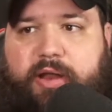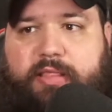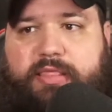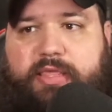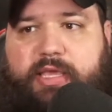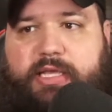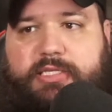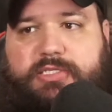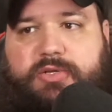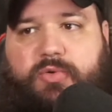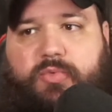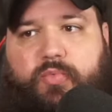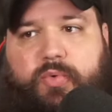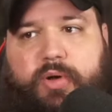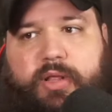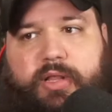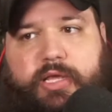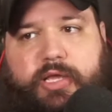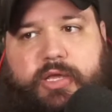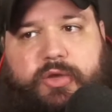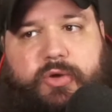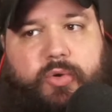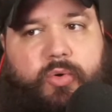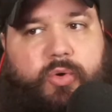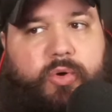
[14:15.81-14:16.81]
I think it's a really
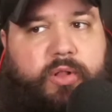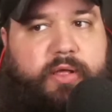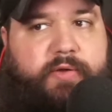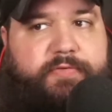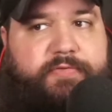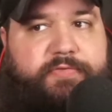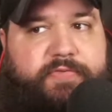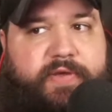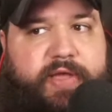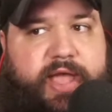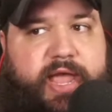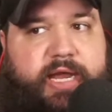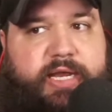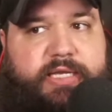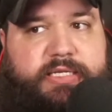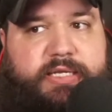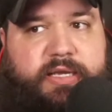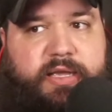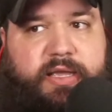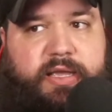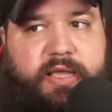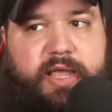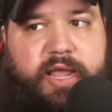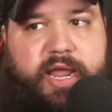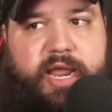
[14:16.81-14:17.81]
cool effect,
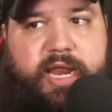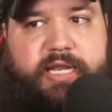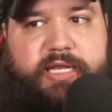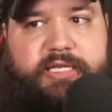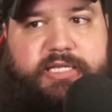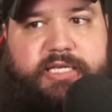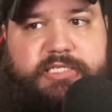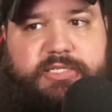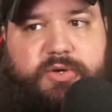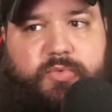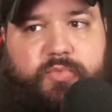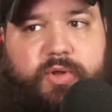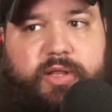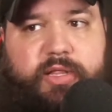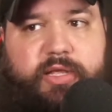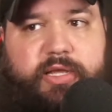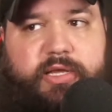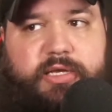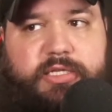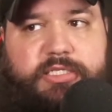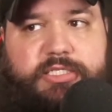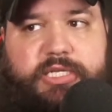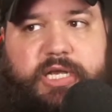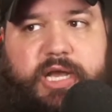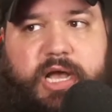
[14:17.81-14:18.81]
and it does a really
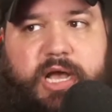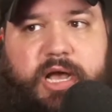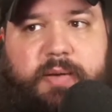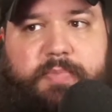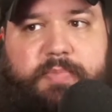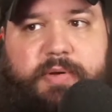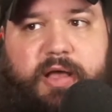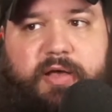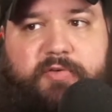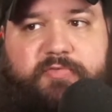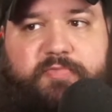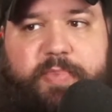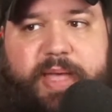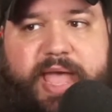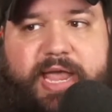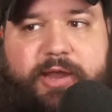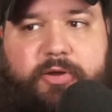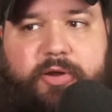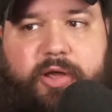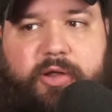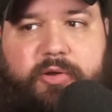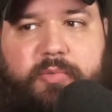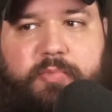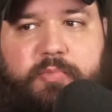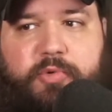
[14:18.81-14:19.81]
good job of
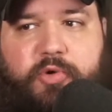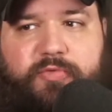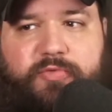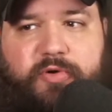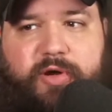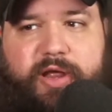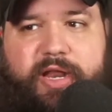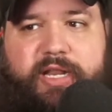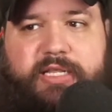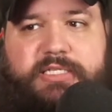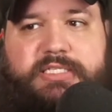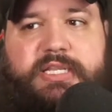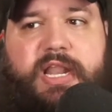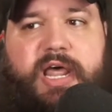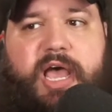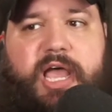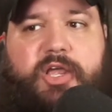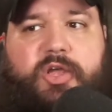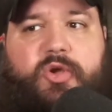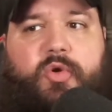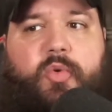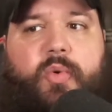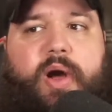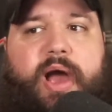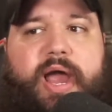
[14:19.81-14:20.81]
background removal, and it's
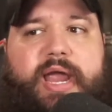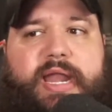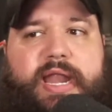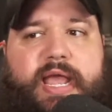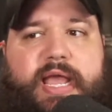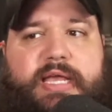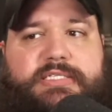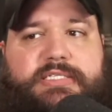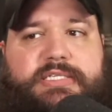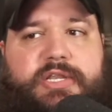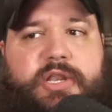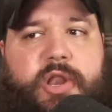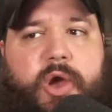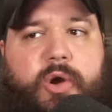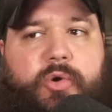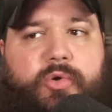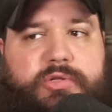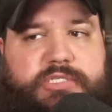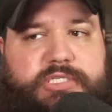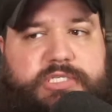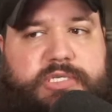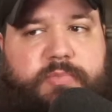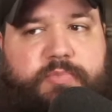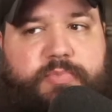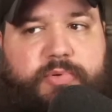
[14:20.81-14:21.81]
not quite as
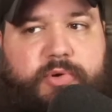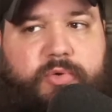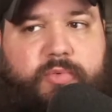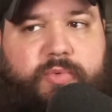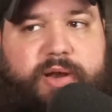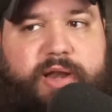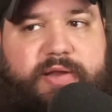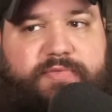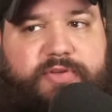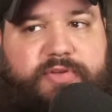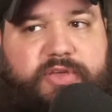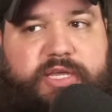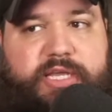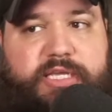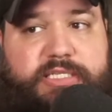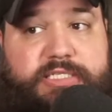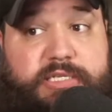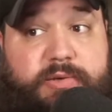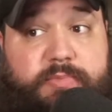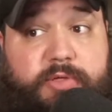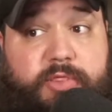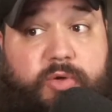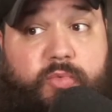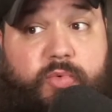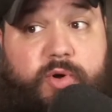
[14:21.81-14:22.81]
noticeable whenever you get
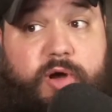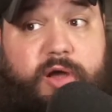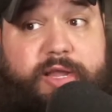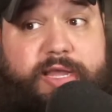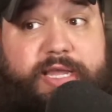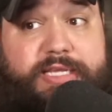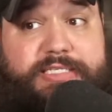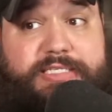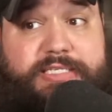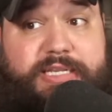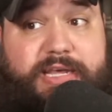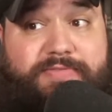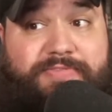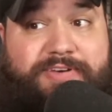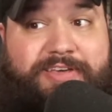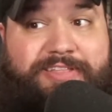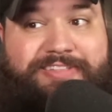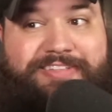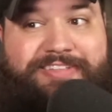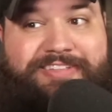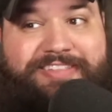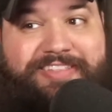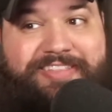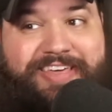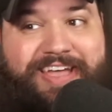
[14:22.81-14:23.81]
some of the wonky stuff
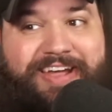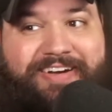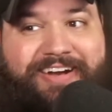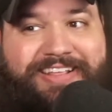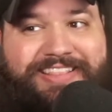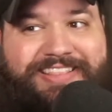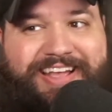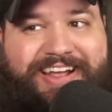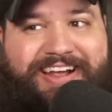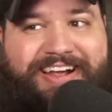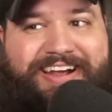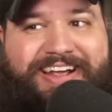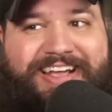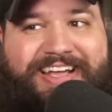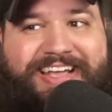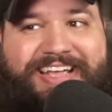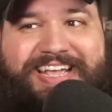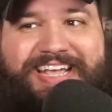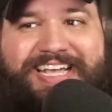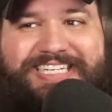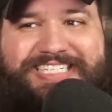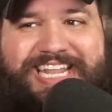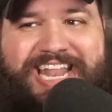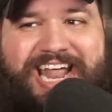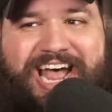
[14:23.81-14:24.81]
other than that right there.
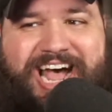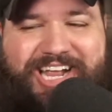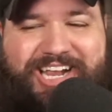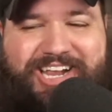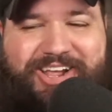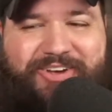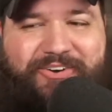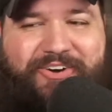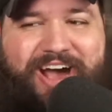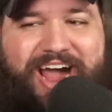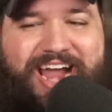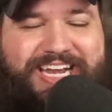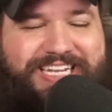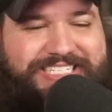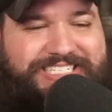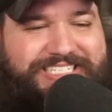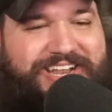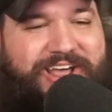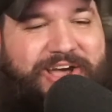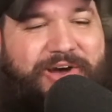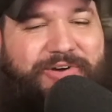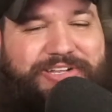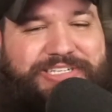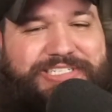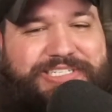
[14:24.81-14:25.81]
It's not quite as
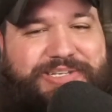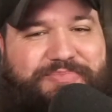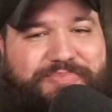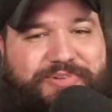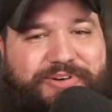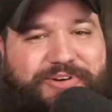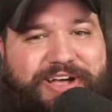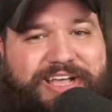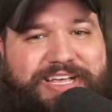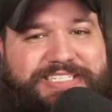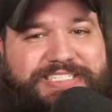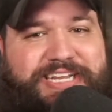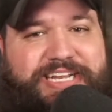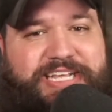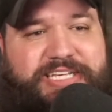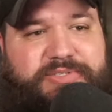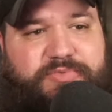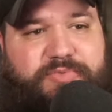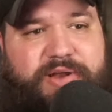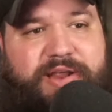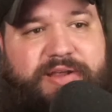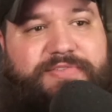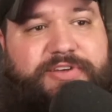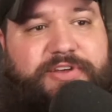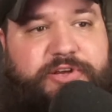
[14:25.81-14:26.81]
noticeable as it is
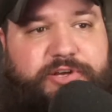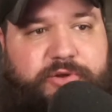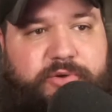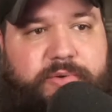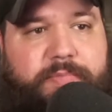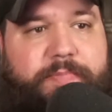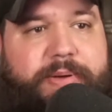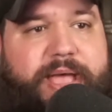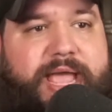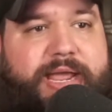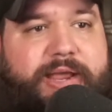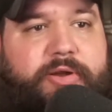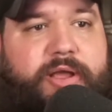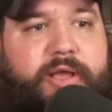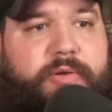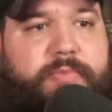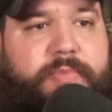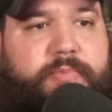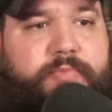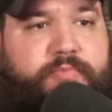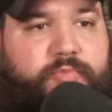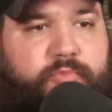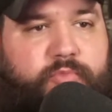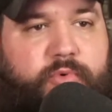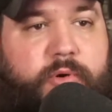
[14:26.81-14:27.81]
whenever you're doing
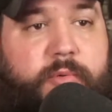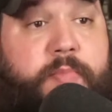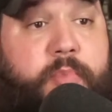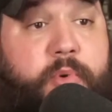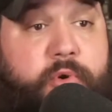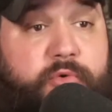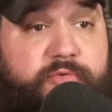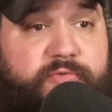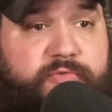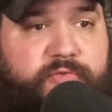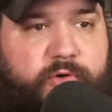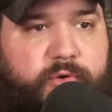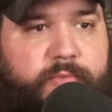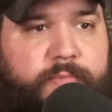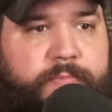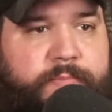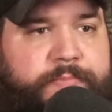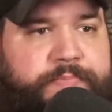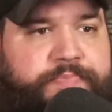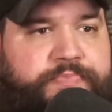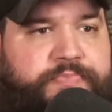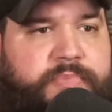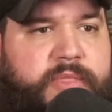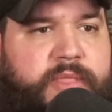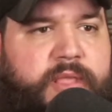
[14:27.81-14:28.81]
background removal.
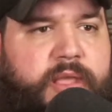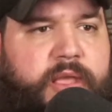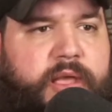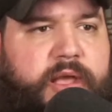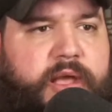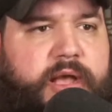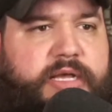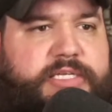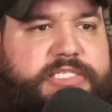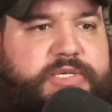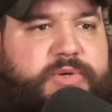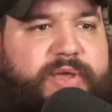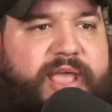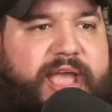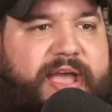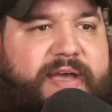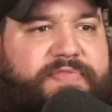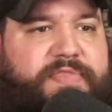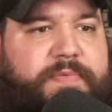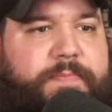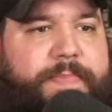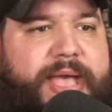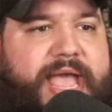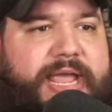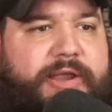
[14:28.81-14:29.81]
So we have
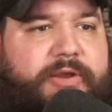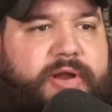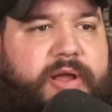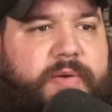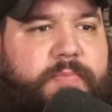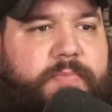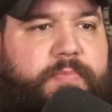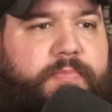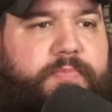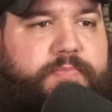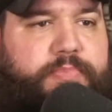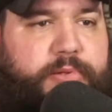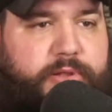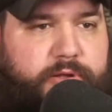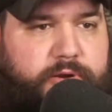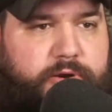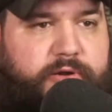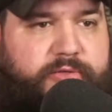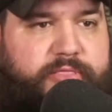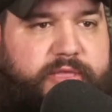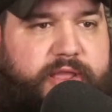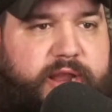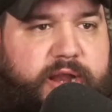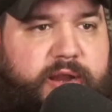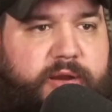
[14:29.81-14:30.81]
the background
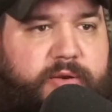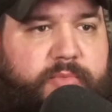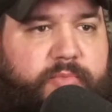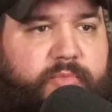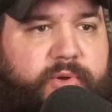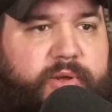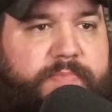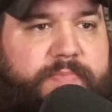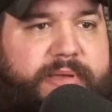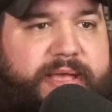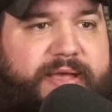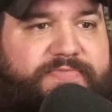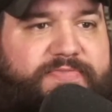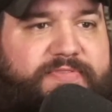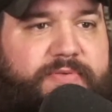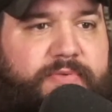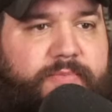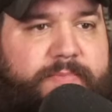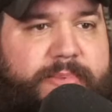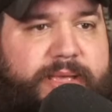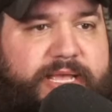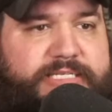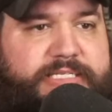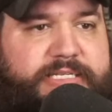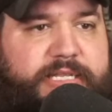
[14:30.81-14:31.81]
blur there. We
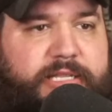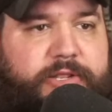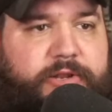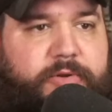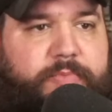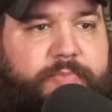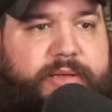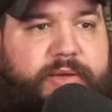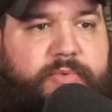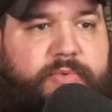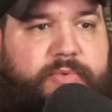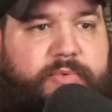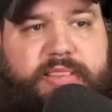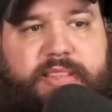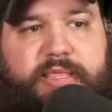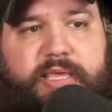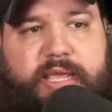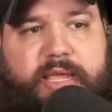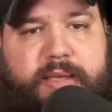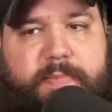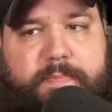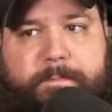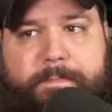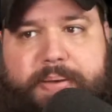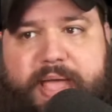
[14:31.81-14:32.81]
messed a little bit with
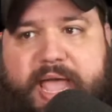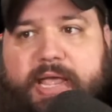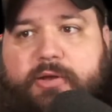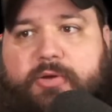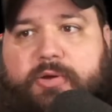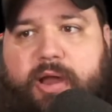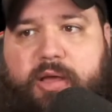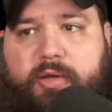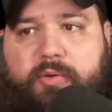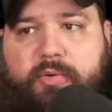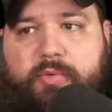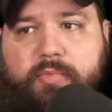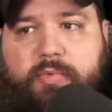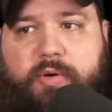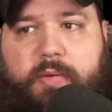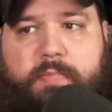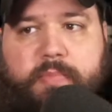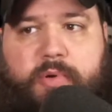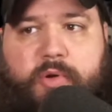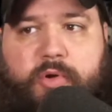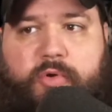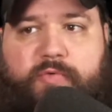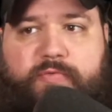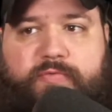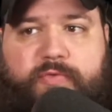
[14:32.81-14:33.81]
the background
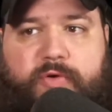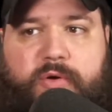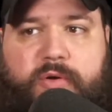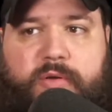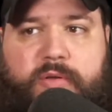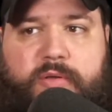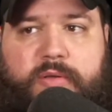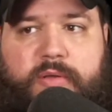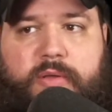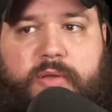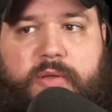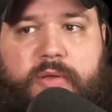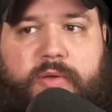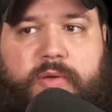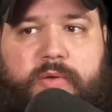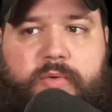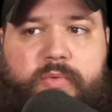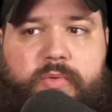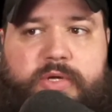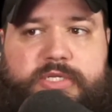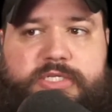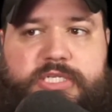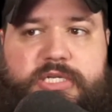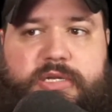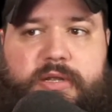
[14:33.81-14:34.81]
removal,
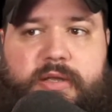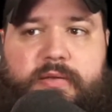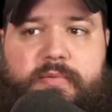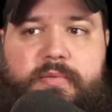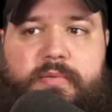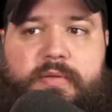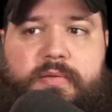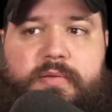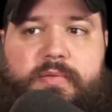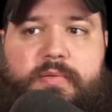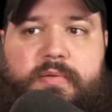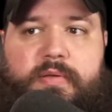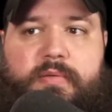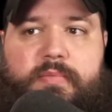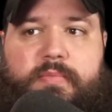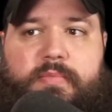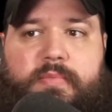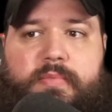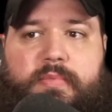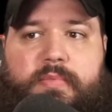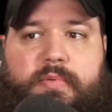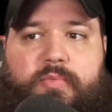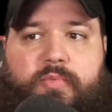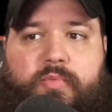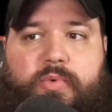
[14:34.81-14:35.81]
which
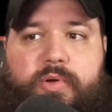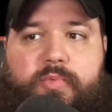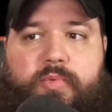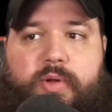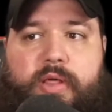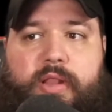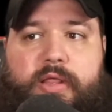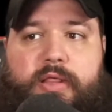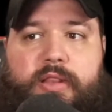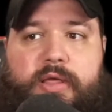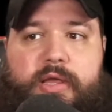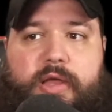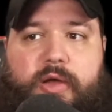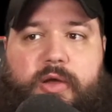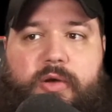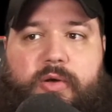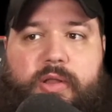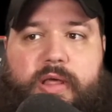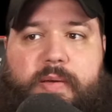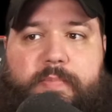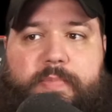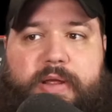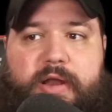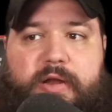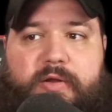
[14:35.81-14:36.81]
would really look a whole
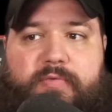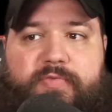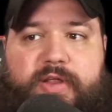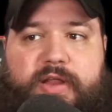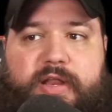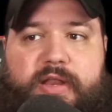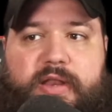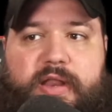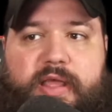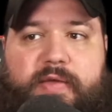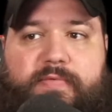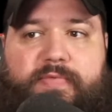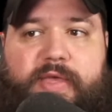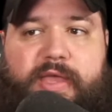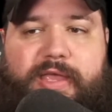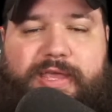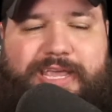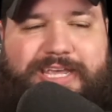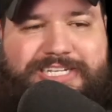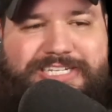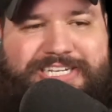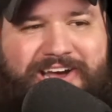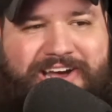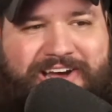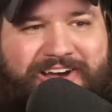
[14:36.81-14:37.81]
lot better if I didn't have that
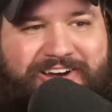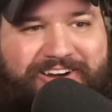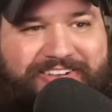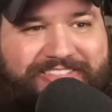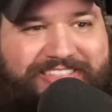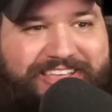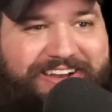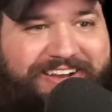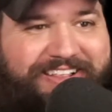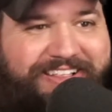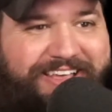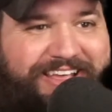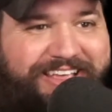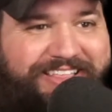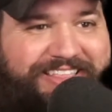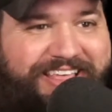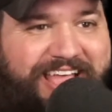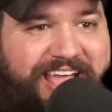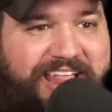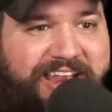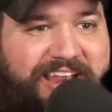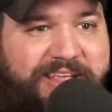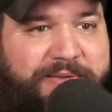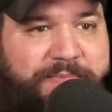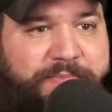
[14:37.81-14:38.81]
guitar there like
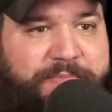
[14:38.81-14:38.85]
that.